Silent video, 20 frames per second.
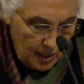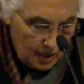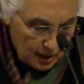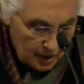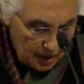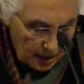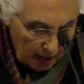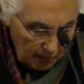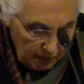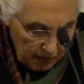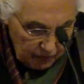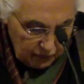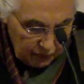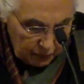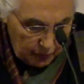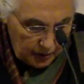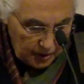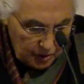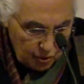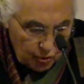some of
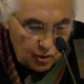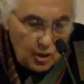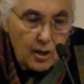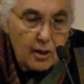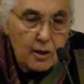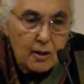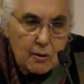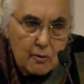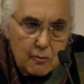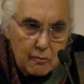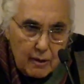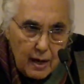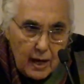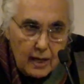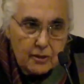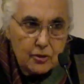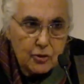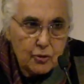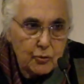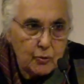which
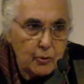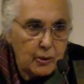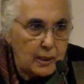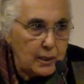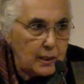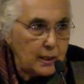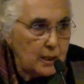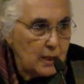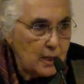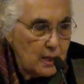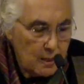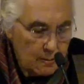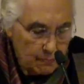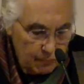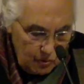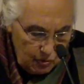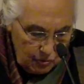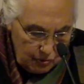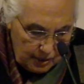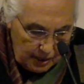gradually
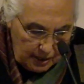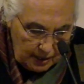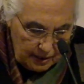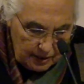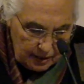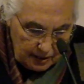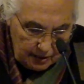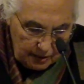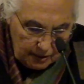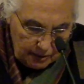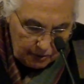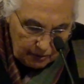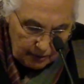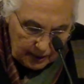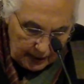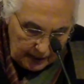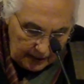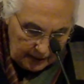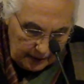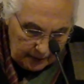mutated into
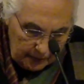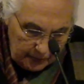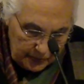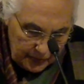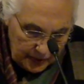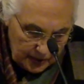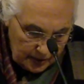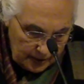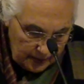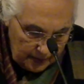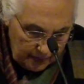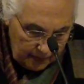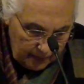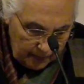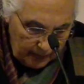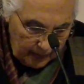kingdoms.